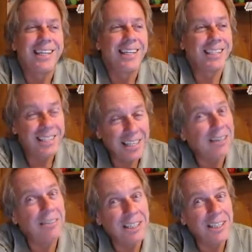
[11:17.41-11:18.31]
and
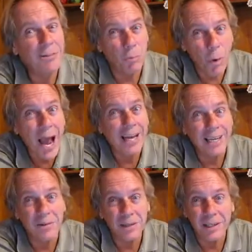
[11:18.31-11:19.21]
you'd whack
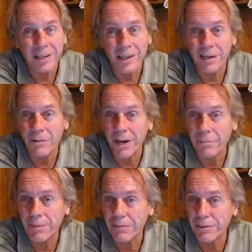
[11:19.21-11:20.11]
it really hard
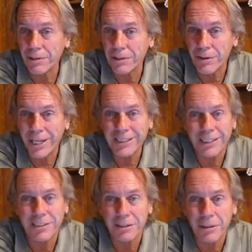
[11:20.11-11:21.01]
right before the dry
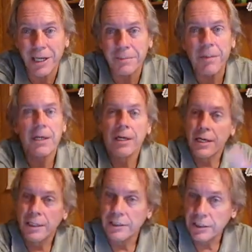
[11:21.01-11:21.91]
season, right?
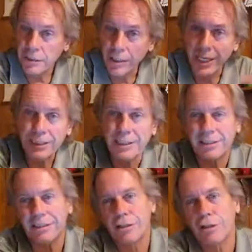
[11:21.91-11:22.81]
See, the dry
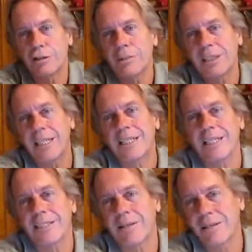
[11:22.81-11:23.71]
season, there's no
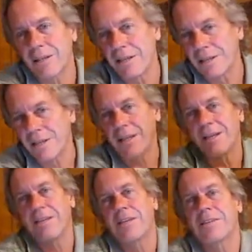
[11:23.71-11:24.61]
mosquitoes. You
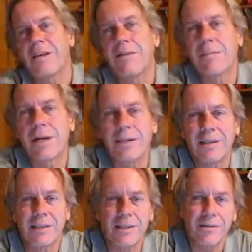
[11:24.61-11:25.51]
test everybody
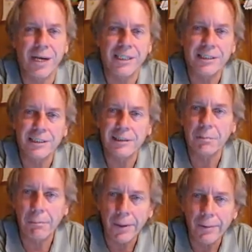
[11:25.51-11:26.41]
during the dry
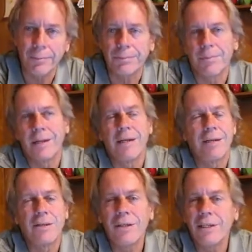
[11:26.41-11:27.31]
season, boom.
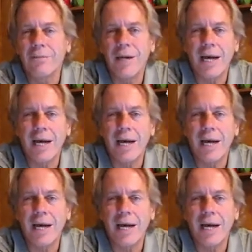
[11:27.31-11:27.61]
You can